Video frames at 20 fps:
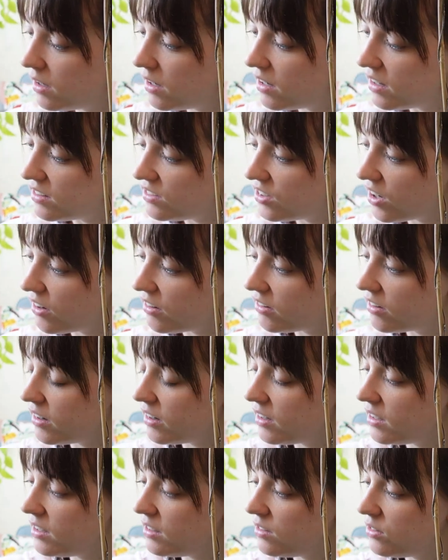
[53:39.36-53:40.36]
I don't, I
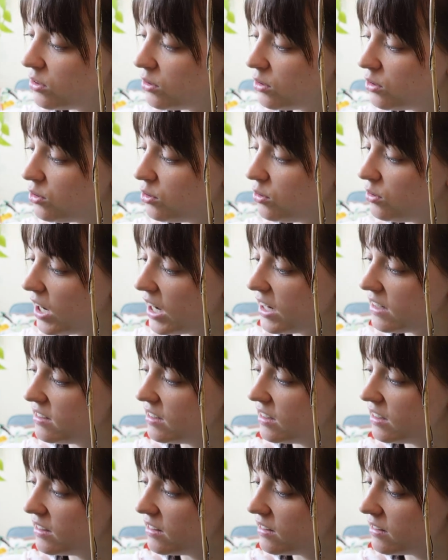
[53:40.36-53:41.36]
only took 2
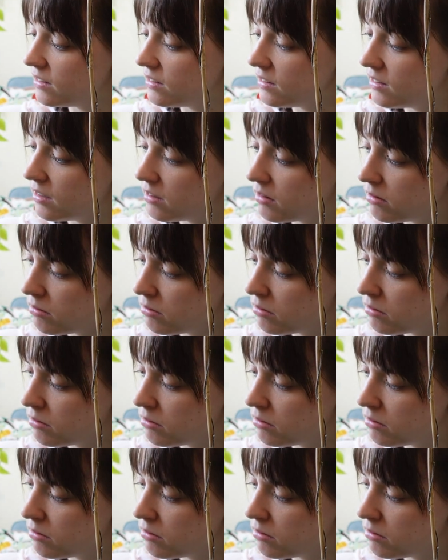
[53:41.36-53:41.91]
cuttings.